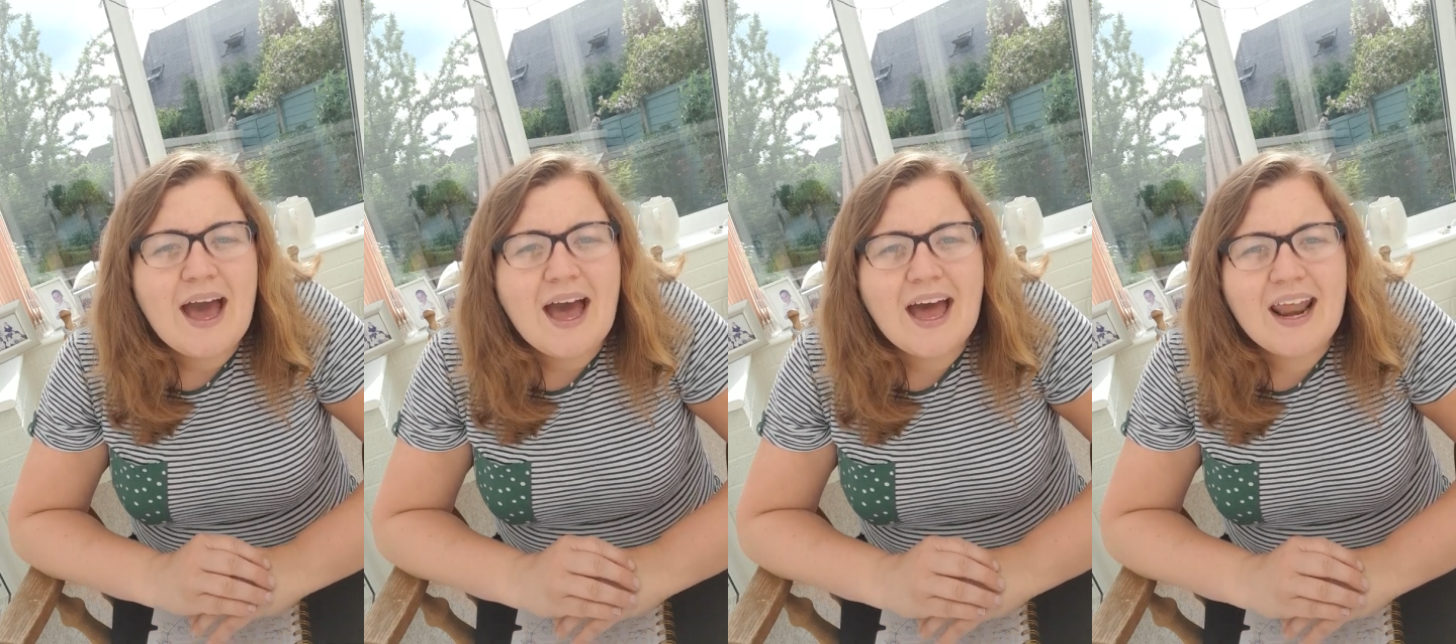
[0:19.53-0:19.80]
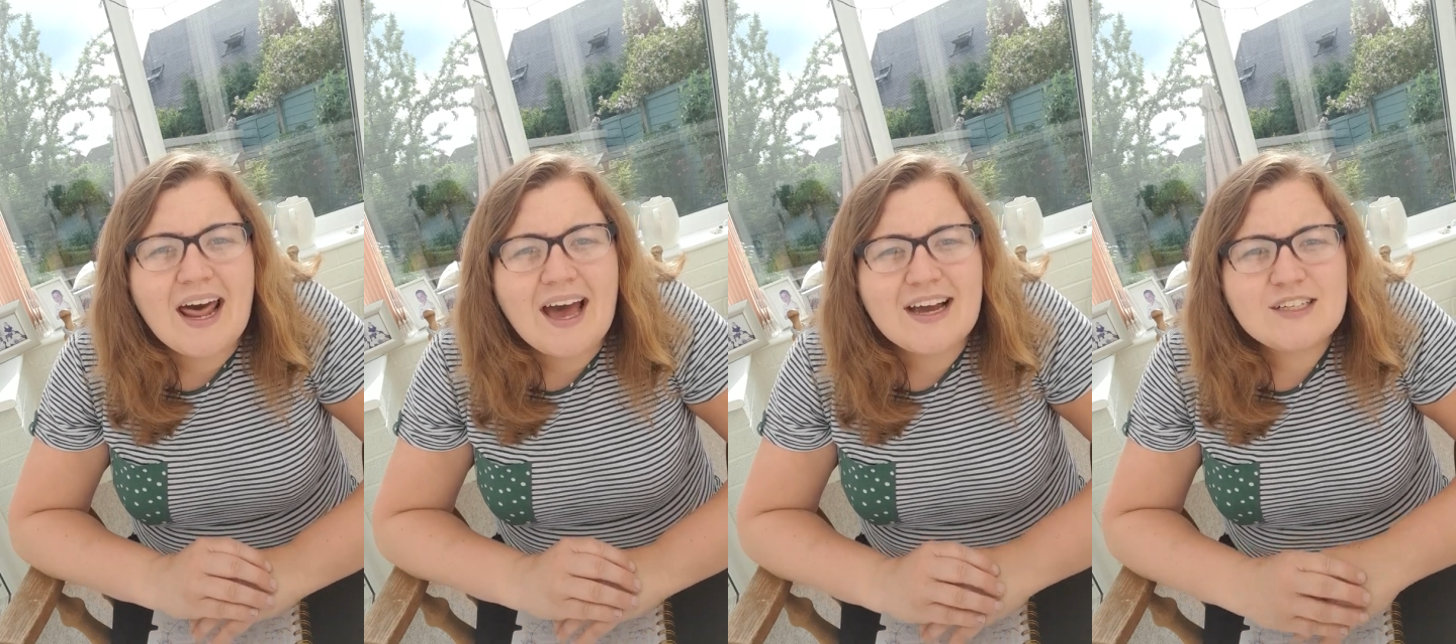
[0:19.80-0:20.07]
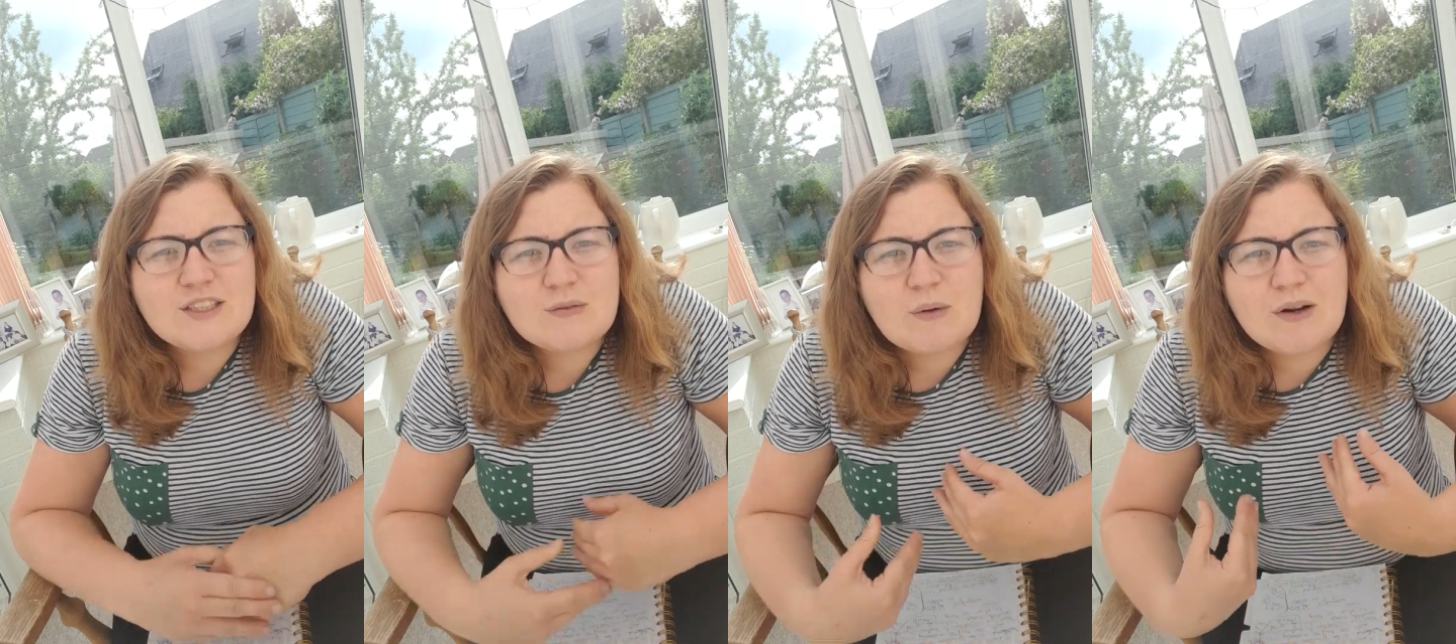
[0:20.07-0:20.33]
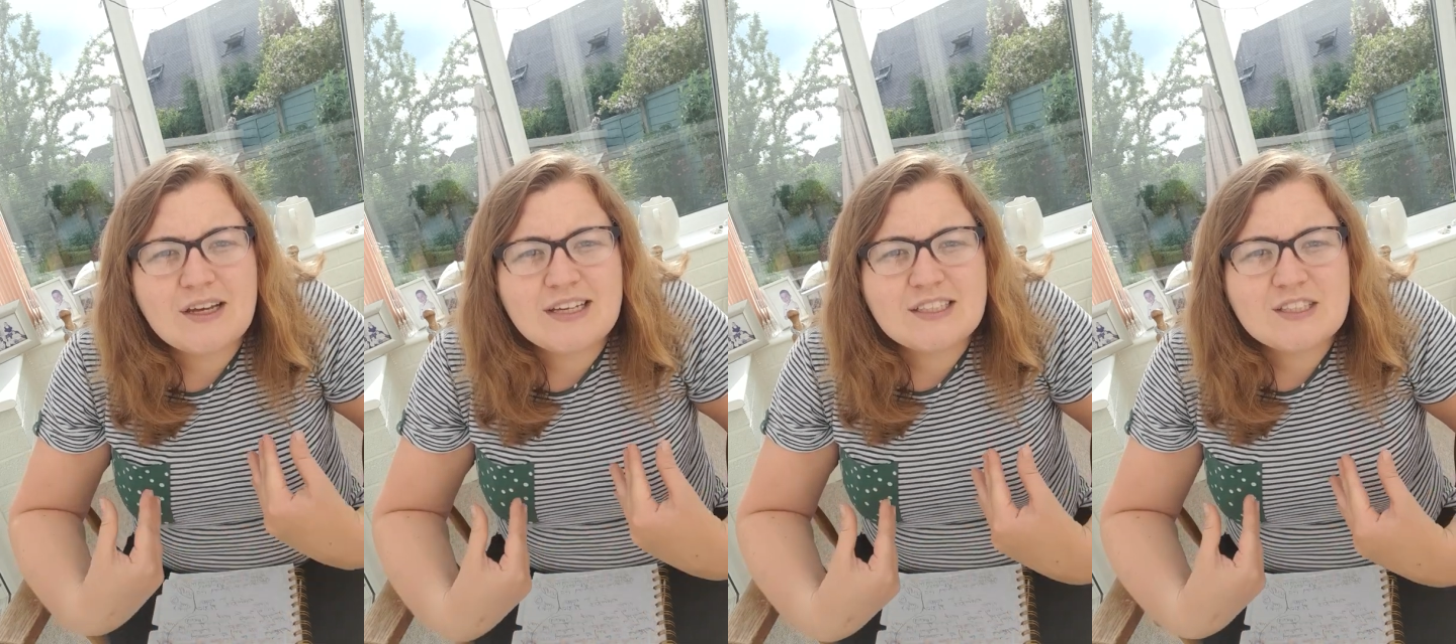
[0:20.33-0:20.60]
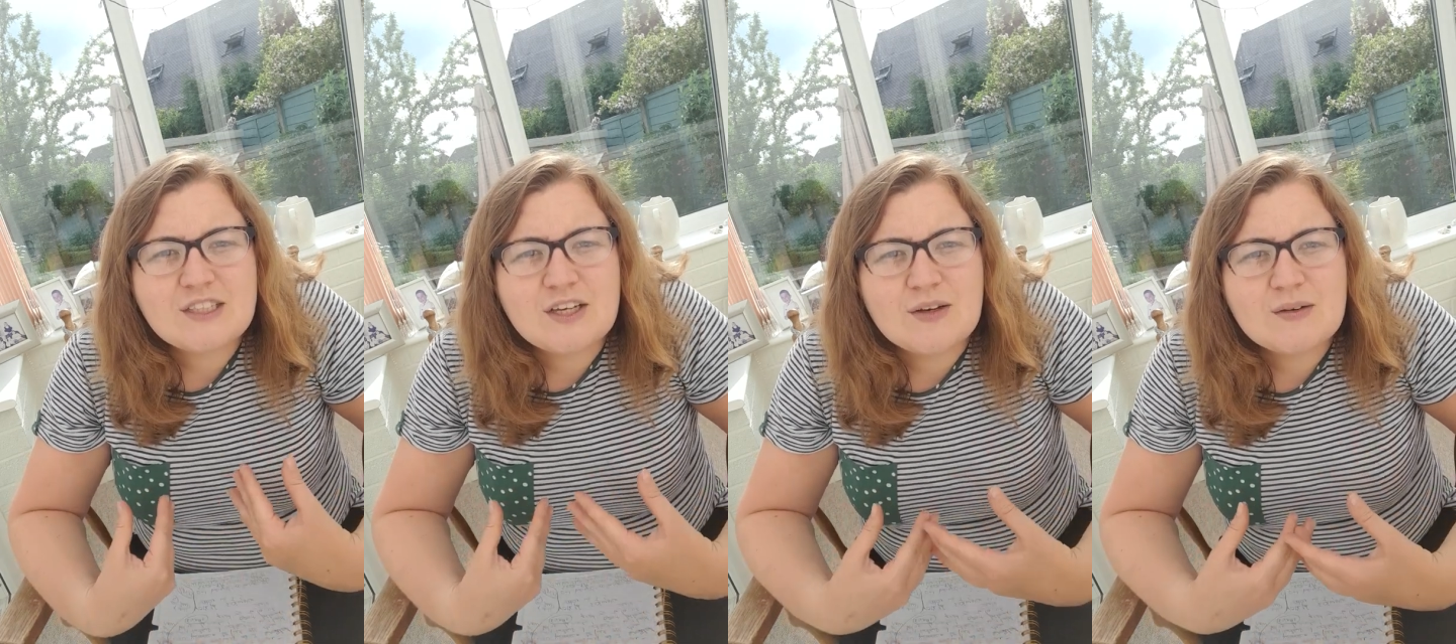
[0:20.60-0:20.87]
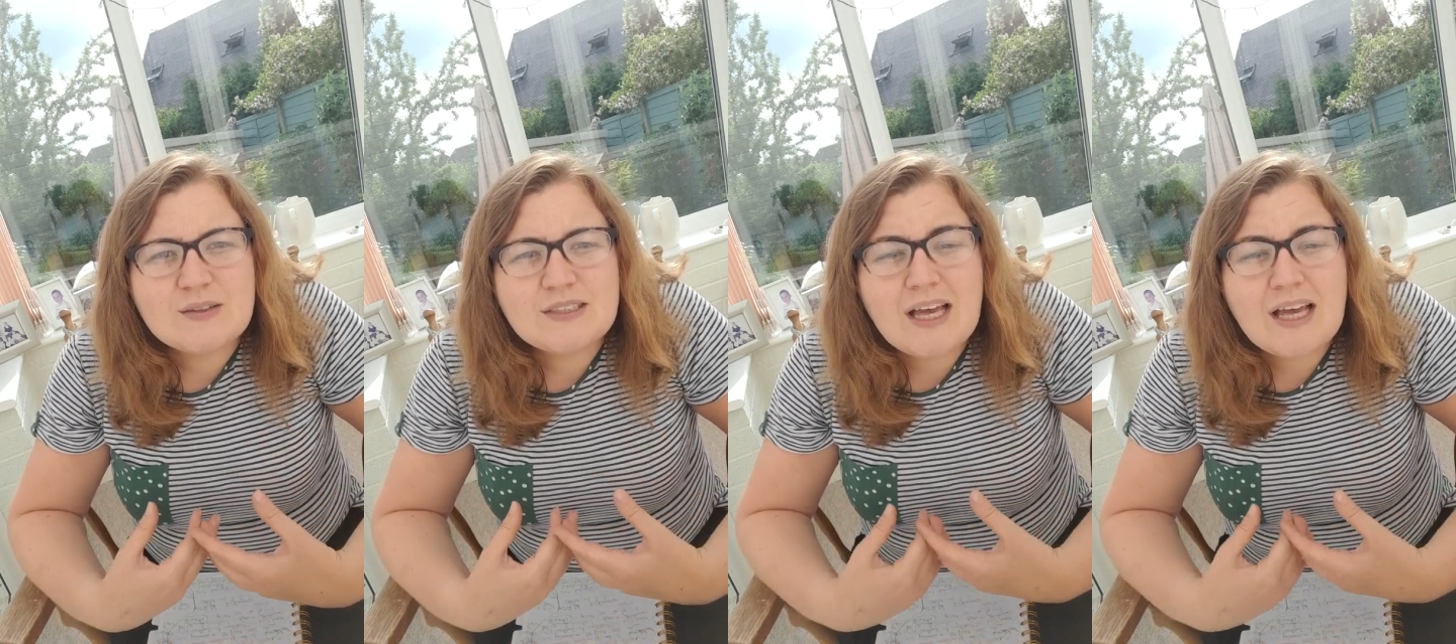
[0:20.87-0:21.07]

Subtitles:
and I just wanted to